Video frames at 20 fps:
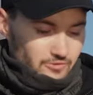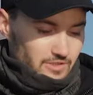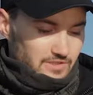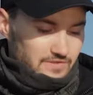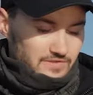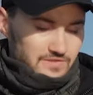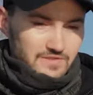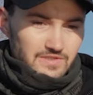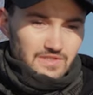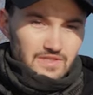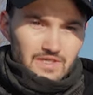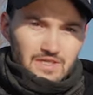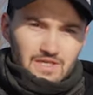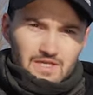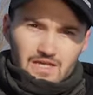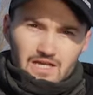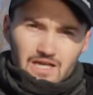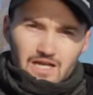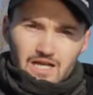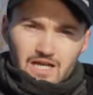rod,
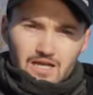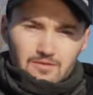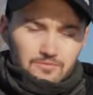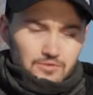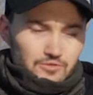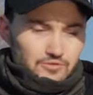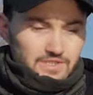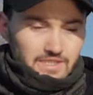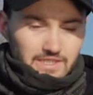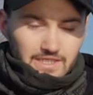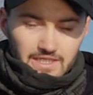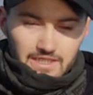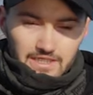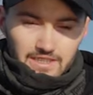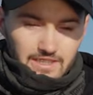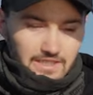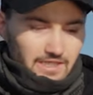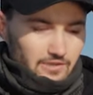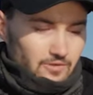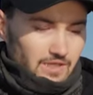I'm using a
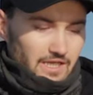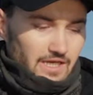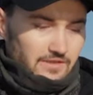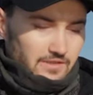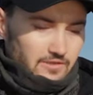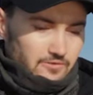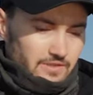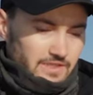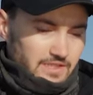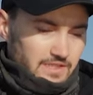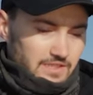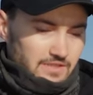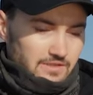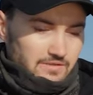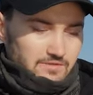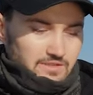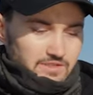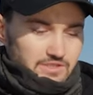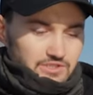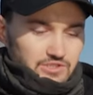Carolina rig,
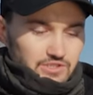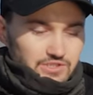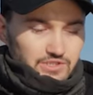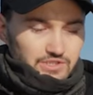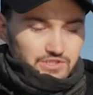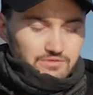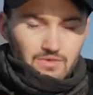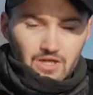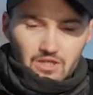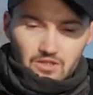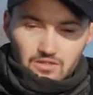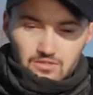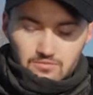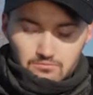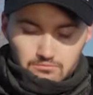just a small